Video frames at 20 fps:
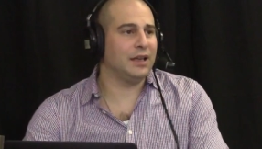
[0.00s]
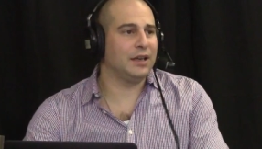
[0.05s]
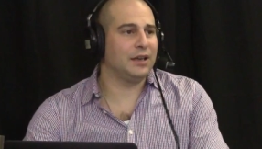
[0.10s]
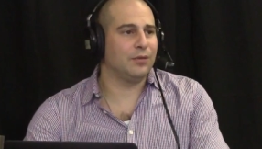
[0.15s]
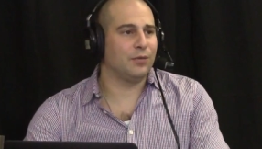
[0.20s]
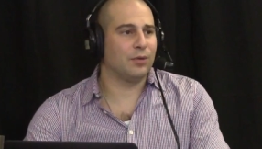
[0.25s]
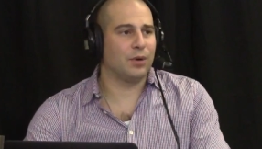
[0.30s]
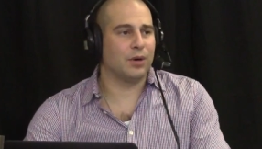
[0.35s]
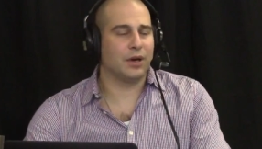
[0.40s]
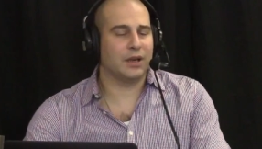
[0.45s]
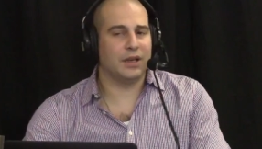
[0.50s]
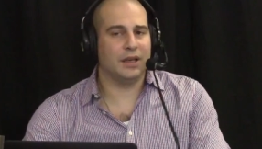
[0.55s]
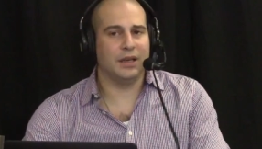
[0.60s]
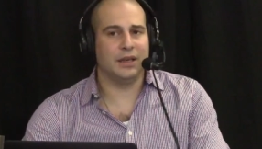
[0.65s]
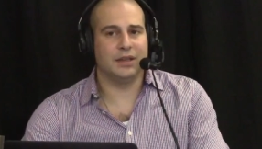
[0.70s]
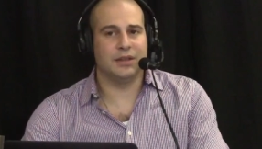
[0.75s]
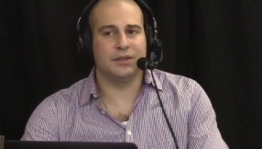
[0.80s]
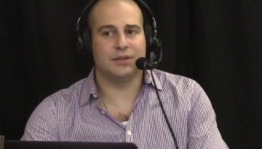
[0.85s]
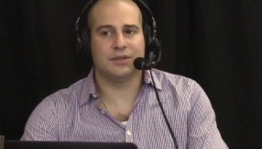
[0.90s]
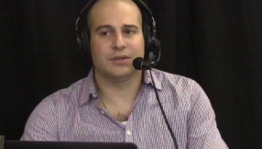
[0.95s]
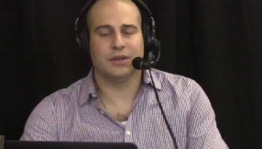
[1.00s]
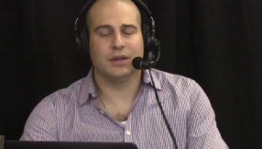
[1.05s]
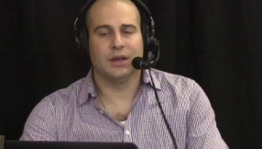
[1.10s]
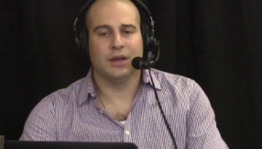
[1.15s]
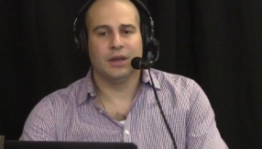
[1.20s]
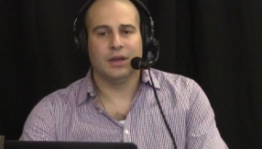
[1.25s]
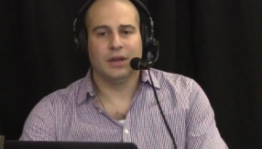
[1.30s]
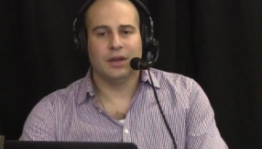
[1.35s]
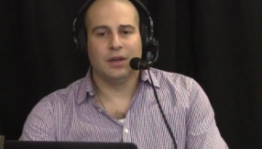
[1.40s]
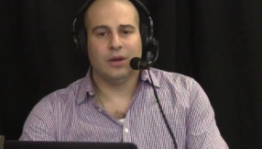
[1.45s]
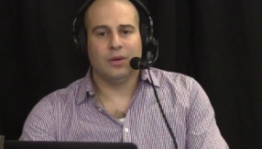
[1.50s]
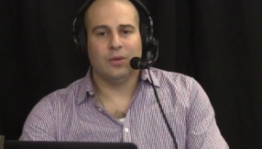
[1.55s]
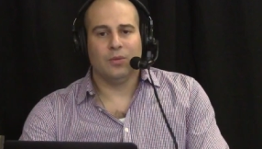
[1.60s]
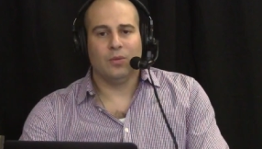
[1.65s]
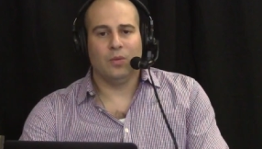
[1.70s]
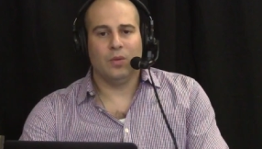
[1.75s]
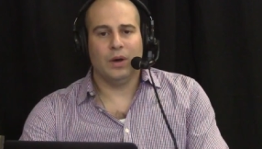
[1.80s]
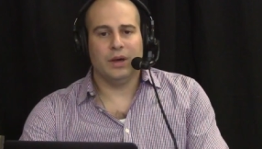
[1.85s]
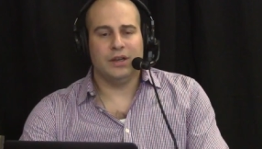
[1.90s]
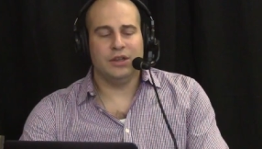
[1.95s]
of work is
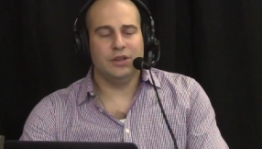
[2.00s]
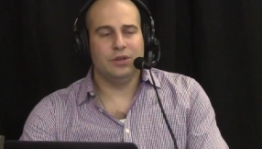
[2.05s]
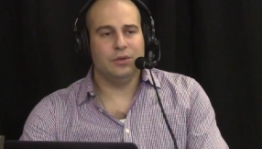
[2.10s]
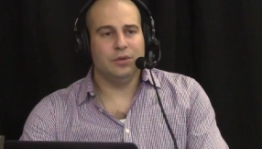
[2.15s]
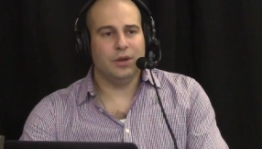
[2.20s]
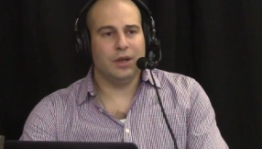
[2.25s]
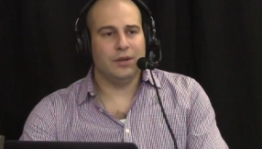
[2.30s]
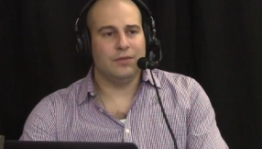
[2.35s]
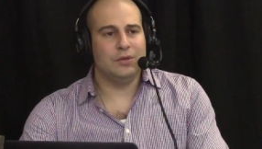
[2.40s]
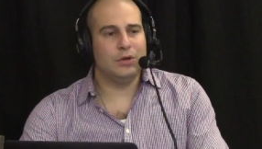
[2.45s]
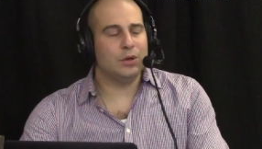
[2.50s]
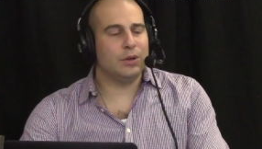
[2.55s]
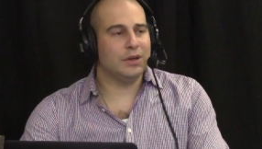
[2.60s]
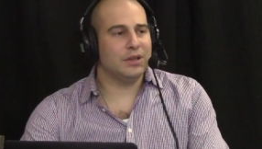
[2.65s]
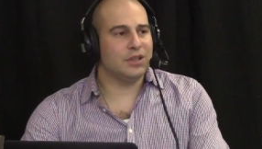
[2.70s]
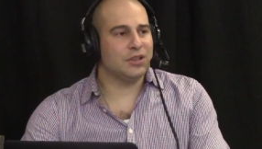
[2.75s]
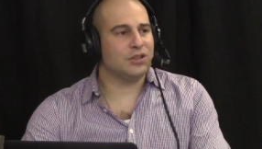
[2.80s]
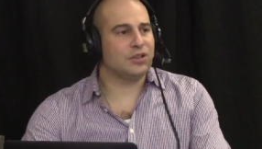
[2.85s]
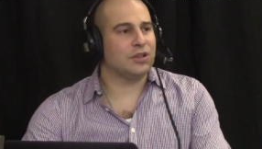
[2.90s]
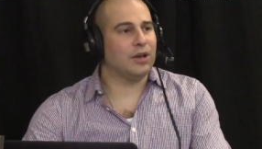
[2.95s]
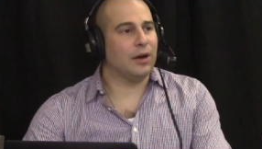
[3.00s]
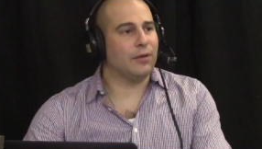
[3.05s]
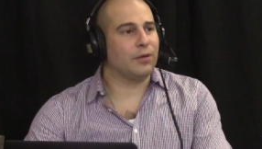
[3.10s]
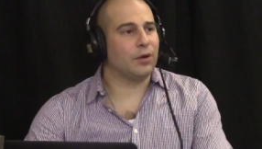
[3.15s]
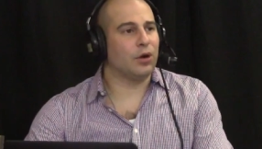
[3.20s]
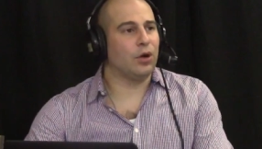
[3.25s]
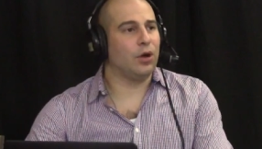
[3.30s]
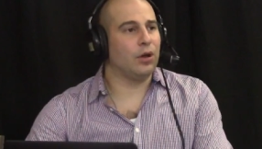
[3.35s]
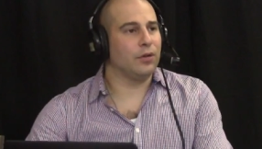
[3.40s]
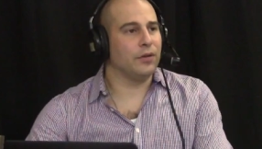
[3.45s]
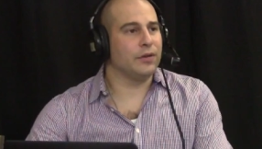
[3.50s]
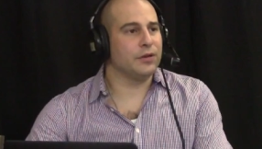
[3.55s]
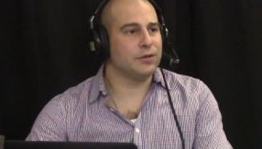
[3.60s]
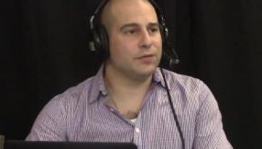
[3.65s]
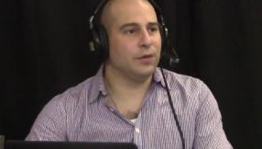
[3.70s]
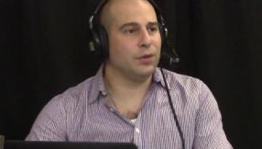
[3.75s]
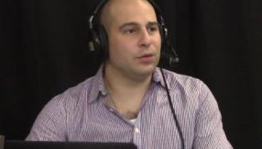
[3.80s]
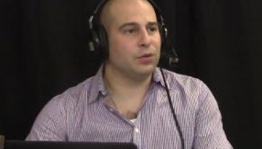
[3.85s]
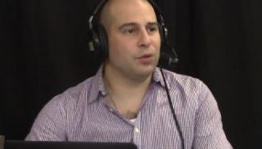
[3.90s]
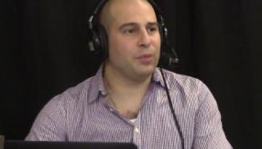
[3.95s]
when you if you can discover all those
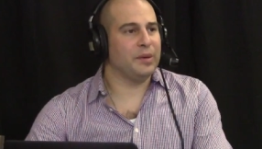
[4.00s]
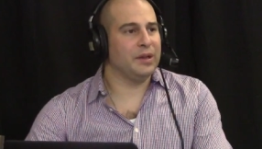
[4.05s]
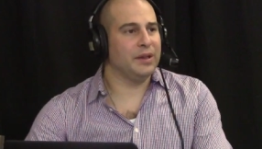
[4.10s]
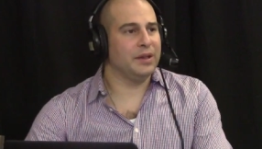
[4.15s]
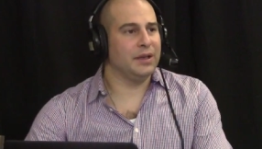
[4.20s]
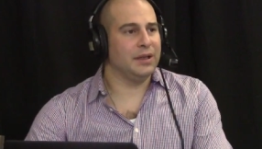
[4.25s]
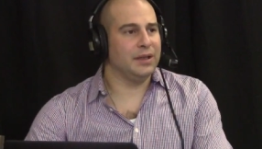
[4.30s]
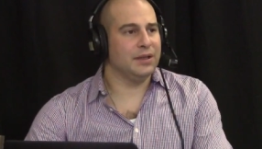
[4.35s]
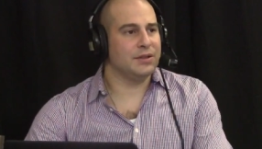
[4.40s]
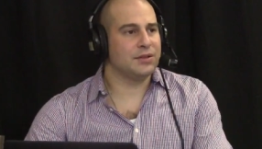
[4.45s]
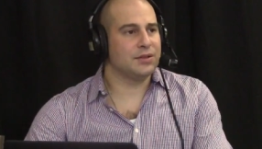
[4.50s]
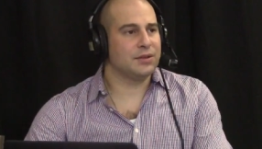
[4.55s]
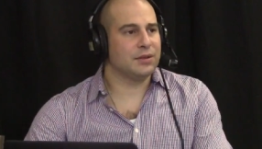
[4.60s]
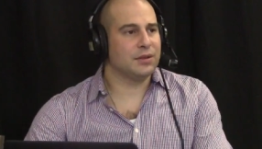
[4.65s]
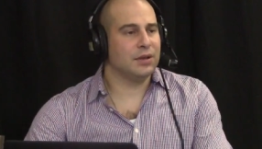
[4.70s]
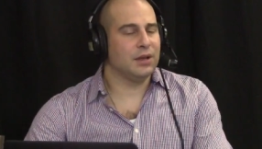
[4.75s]
vulnerabilities,